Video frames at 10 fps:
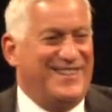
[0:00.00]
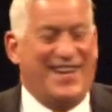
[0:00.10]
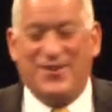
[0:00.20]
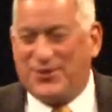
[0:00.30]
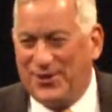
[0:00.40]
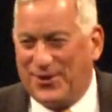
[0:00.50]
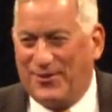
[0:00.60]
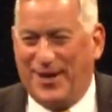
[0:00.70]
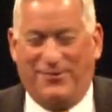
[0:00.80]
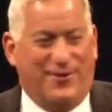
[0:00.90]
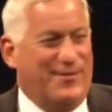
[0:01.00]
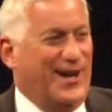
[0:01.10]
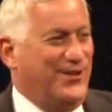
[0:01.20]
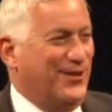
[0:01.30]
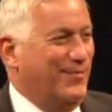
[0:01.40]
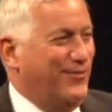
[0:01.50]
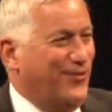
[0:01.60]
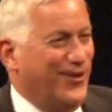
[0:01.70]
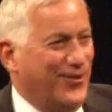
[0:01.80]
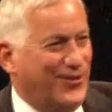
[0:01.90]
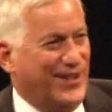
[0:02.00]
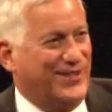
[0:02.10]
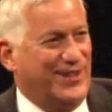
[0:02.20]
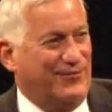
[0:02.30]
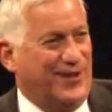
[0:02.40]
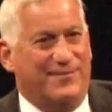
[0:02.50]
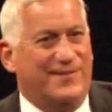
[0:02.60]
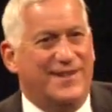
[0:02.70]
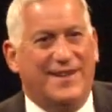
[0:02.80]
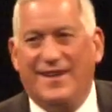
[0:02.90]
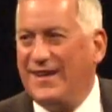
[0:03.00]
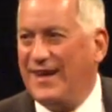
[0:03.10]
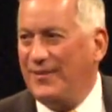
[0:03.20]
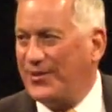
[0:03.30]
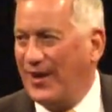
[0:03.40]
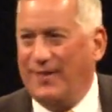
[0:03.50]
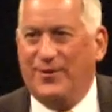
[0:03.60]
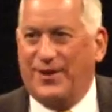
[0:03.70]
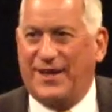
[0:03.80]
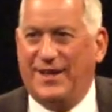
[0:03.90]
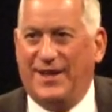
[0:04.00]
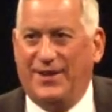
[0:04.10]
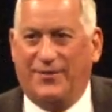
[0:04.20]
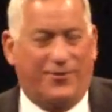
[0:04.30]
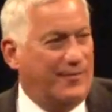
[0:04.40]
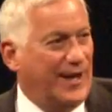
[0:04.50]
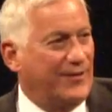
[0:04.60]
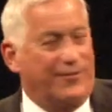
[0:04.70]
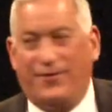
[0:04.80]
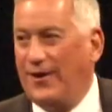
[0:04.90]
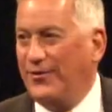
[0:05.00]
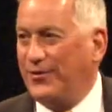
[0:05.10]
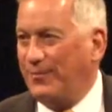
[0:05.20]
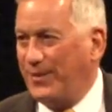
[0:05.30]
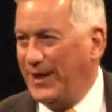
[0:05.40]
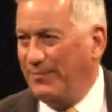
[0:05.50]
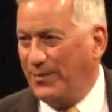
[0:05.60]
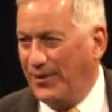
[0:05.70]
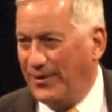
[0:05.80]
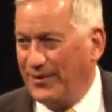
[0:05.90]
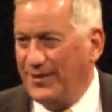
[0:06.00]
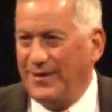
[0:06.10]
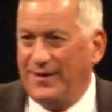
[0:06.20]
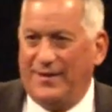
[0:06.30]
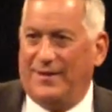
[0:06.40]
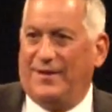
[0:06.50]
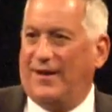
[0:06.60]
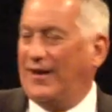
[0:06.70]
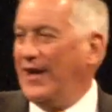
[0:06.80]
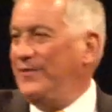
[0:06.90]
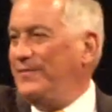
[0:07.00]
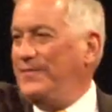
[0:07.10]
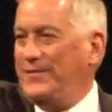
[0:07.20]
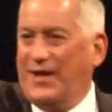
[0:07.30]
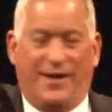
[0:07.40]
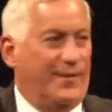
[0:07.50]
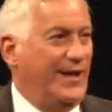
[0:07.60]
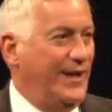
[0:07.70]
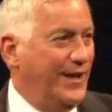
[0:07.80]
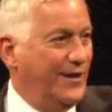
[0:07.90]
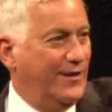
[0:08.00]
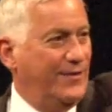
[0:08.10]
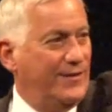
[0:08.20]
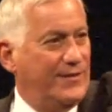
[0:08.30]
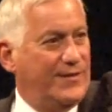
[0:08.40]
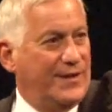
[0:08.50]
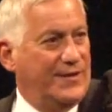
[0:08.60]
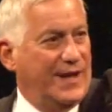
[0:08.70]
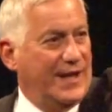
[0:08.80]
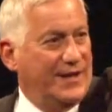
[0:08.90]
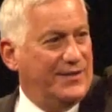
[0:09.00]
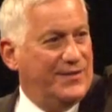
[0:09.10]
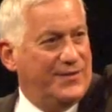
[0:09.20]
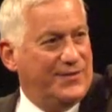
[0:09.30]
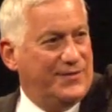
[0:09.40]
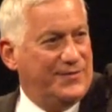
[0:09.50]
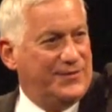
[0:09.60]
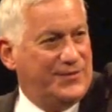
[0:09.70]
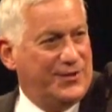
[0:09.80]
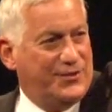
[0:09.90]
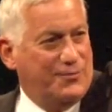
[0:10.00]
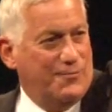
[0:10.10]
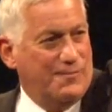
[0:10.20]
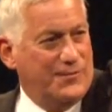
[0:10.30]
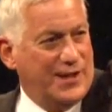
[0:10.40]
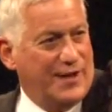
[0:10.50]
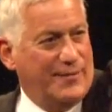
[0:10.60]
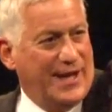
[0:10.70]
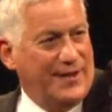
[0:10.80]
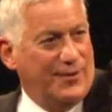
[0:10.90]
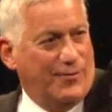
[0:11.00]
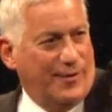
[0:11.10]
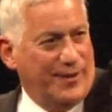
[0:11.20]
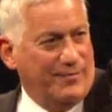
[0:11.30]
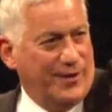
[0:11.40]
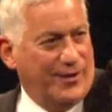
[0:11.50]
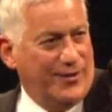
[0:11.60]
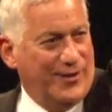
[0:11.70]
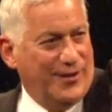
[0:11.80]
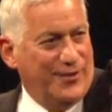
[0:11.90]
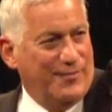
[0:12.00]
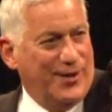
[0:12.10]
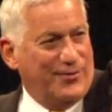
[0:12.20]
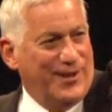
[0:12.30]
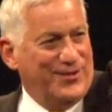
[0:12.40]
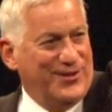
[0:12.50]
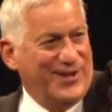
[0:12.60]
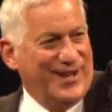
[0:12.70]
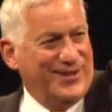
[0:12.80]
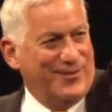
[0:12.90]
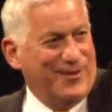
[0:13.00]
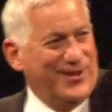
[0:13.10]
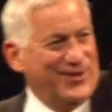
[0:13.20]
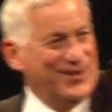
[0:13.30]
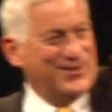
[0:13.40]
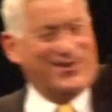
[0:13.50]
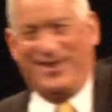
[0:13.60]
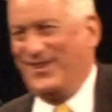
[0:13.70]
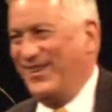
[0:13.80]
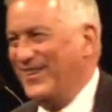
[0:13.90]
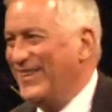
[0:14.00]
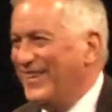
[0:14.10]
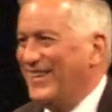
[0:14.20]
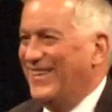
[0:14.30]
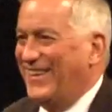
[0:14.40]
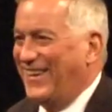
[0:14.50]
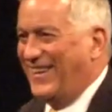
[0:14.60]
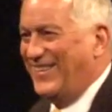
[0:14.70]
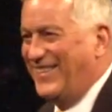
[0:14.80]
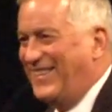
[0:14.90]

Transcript: Get your degree from Hunter before you think different. I'm sorry, I'm looking either for microphones or people. All right, gentlemen here. And then the gentleman and the woman, are you both raising your hand or raising it jointly? All right.